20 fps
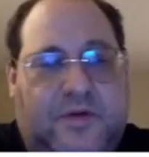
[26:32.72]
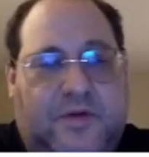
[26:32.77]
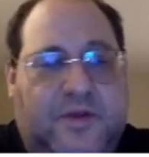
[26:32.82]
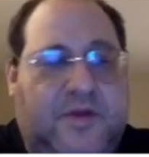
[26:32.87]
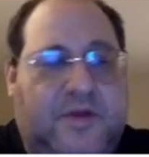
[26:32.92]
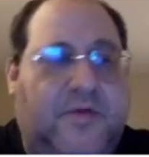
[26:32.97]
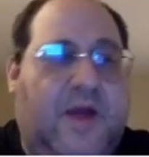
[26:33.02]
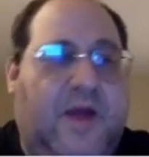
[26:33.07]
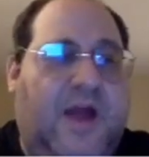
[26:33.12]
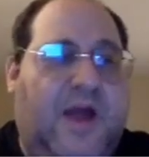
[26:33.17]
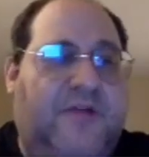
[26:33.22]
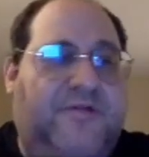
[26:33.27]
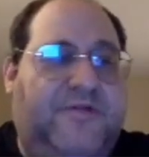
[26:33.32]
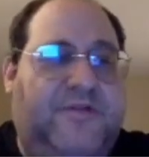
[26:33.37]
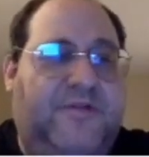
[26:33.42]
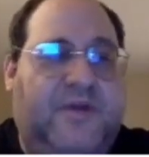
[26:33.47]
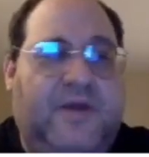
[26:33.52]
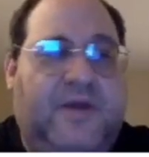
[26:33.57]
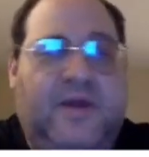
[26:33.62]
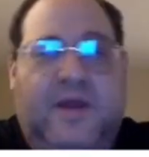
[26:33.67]
at the
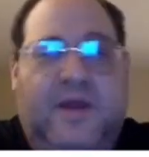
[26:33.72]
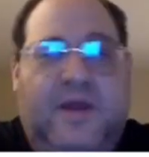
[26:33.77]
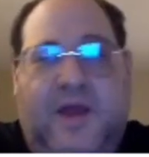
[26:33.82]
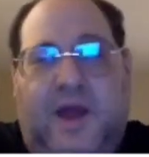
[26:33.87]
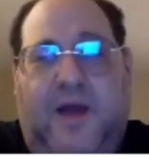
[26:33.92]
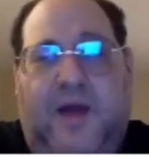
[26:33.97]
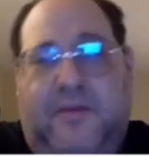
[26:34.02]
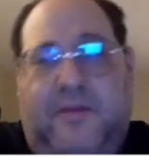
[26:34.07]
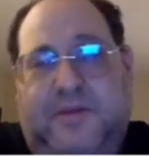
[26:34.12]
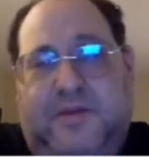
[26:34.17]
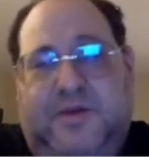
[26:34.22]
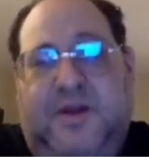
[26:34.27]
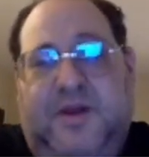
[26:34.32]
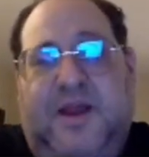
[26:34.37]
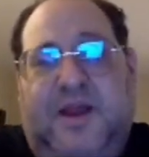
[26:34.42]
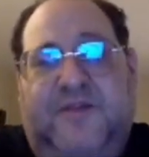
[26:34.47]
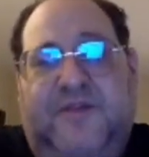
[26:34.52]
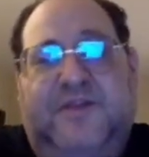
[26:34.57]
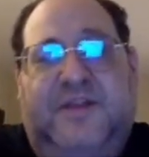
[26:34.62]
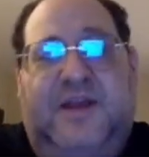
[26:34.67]
graph, but you'll
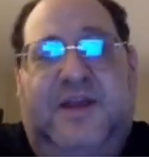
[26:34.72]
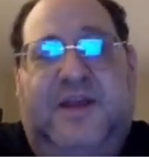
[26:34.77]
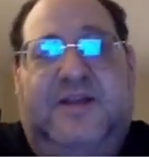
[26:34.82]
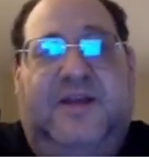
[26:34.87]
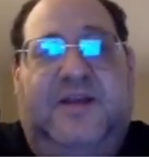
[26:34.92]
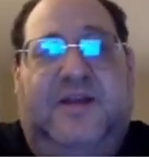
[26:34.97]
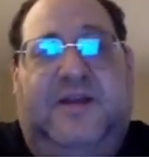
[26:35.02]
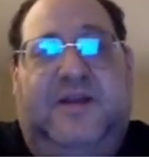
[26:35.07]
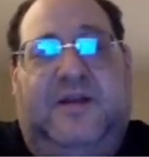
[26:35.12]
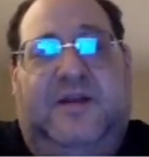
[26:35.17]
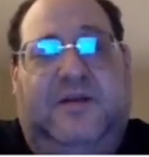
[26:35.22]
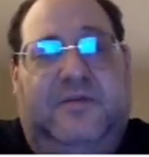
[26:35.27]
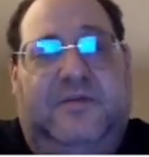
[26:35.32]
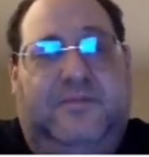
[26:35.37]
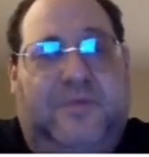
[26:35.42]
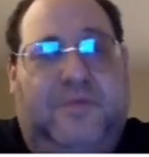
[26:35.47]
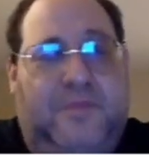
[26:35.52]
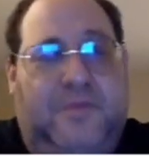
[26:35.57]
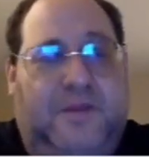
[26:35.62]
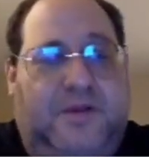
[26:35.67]
have the data in
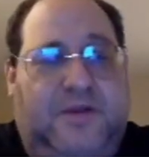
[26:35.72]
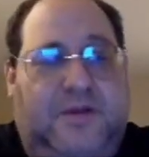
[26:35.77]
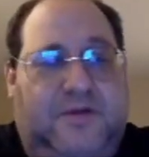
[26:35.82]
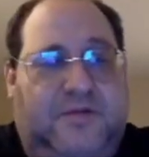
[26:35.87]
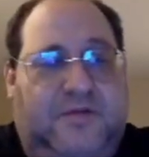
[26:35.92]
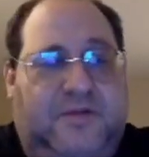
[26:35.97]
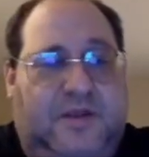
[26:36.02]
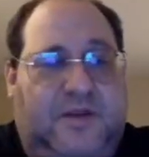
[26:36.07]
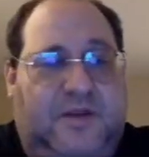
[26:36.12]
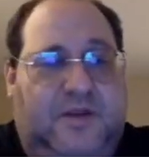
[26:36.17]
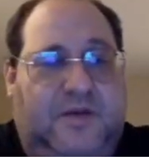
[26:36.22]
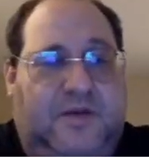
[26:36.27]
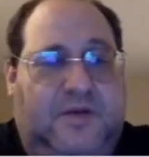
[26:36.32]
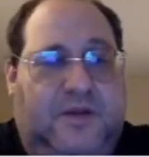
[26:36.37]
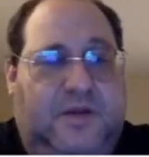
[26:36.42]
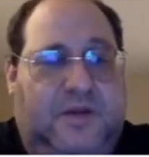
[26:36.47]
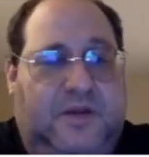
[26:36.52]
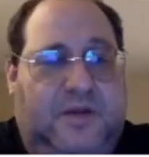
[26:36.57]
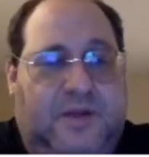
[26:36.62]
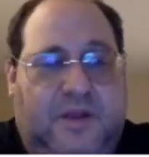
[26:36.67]
Prometheus, and you
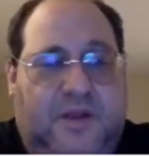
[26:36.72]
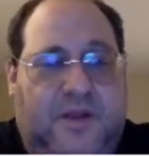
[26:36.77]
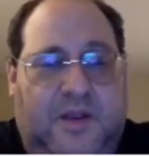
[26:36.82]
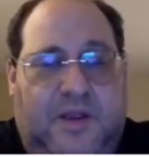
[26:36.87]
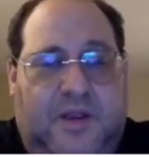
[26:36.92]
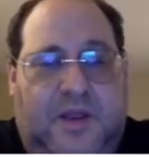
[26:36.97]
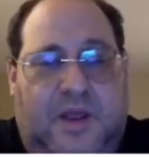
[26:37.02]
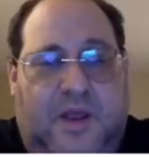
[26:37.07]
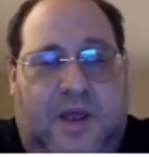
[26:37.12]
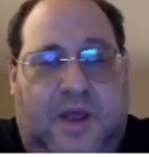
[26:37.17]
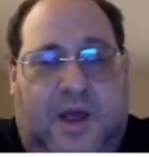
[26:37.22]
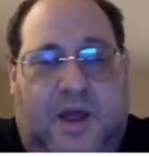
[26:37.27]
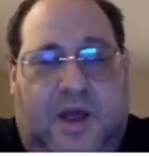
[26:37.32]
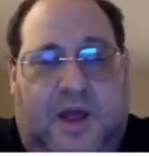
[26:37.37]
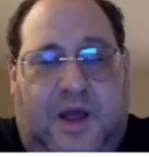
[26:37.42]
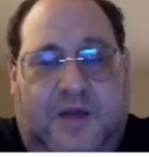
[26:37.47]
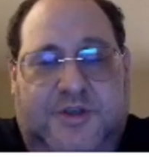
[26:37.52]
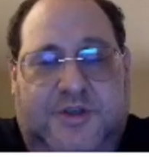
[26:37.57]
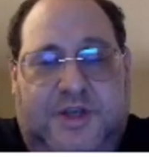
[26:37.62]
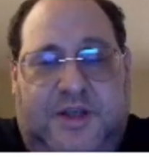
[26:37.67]
can
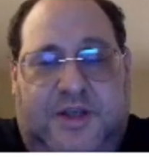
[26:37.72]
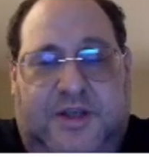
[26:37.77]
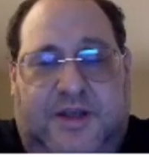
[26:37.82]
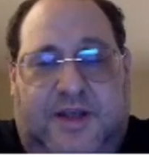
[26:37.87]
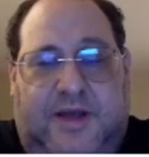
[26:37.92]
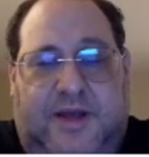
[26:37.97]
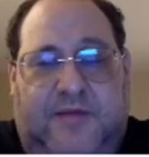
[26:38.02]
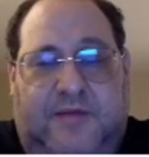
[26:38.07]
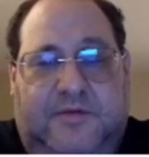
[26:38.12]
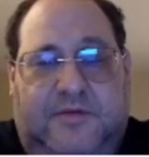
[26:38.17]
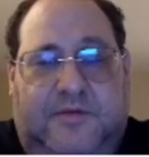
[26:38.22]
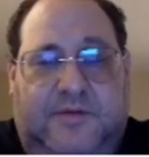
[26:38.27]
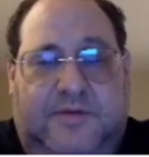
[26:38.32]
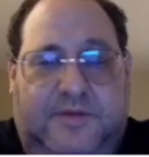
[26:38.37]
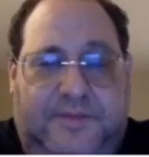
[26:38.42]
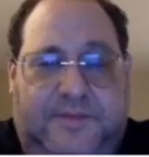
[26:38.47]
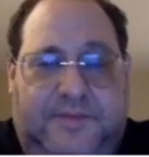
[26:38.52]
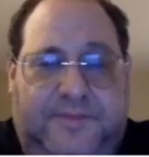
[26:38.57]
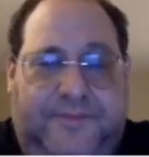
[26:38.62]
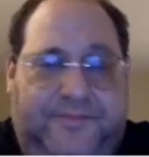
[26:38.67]
check it
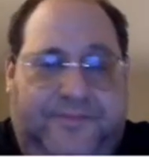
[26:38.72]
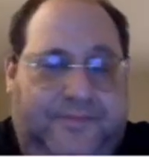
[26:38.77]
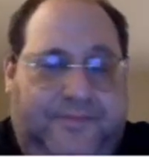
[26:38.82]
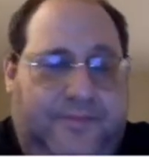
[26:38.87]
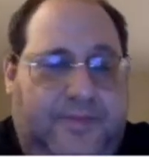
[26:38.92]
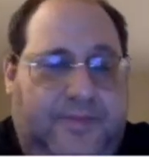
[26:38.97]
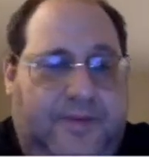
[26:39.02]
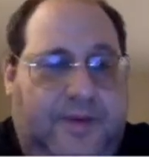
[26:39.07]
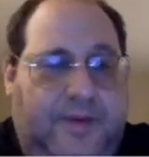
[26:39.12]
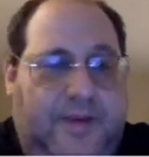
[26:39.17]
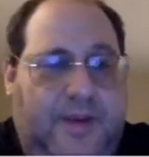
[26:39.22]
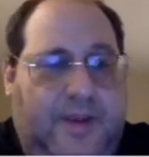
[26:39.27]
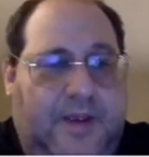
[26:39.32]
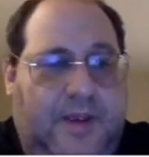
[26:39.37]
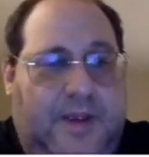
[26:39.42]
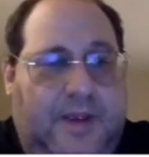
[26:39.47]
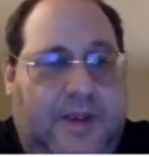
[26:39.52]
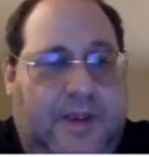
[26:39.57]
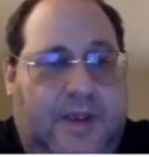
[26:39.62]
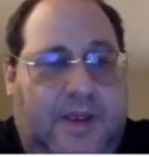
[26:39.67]
out.
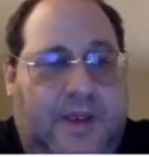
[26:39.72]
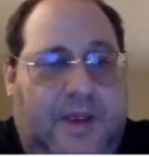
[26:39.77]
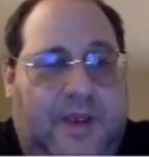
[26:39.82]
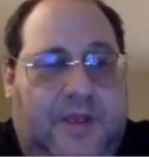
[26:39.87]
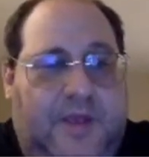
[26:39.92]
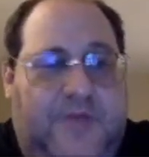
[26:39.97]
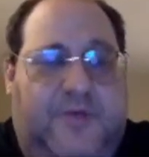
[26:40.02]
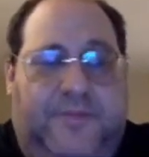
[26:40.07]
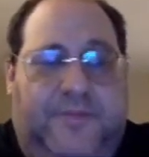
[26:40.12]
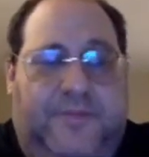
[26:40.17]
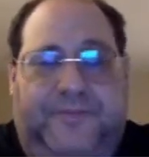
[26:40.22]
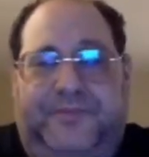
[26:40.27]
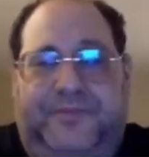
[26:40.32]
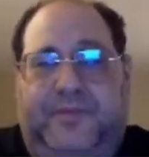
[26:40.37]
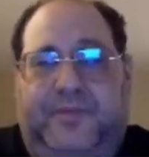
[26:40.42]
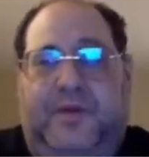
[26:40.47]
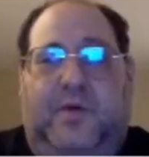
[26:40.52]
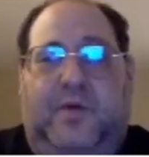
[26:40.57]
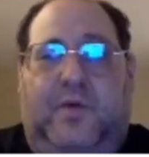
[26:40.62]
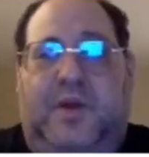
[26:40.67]
So
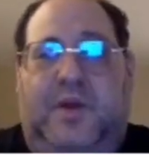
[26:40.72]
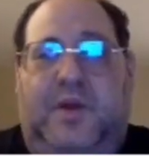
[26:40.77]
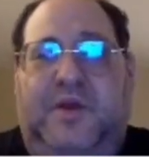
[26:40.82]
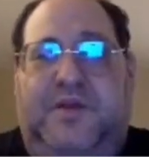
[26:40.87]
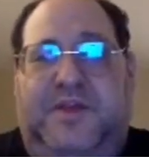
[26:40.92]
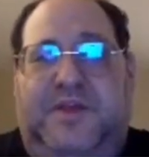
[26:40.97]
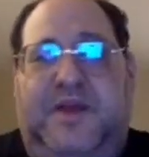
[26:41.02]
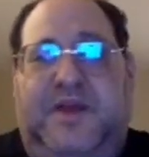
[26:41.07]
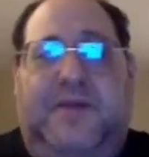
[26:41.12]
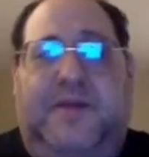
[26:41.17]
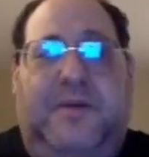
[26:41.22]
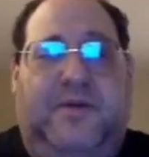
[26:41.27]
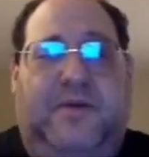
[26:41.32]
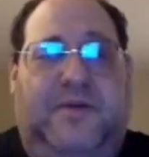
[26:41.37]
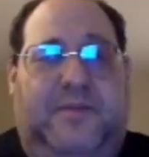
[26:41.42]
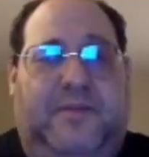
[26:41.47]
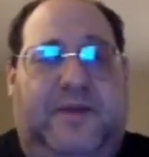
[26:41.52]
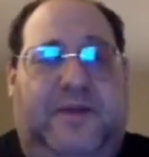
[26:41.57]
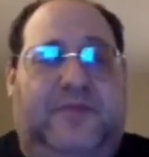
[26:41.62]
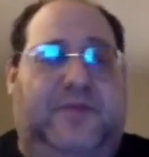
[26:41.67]
when you think about
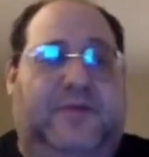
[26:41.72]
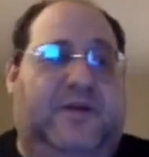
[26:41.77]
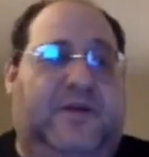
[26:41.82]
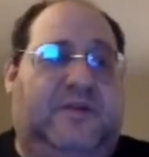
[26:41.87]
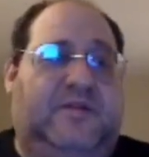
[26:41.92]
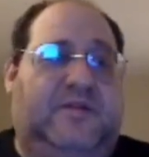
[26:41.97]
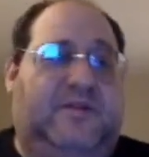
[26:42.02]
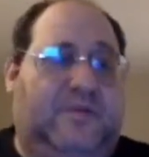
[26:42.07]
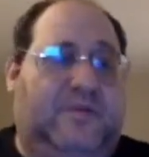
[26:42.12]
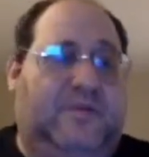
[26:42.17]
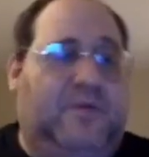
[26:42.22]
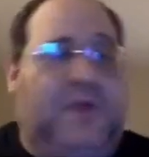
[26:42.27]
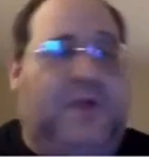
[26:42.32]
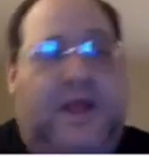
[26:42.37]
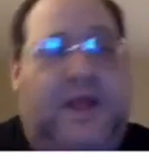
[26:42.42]
the metrics, when I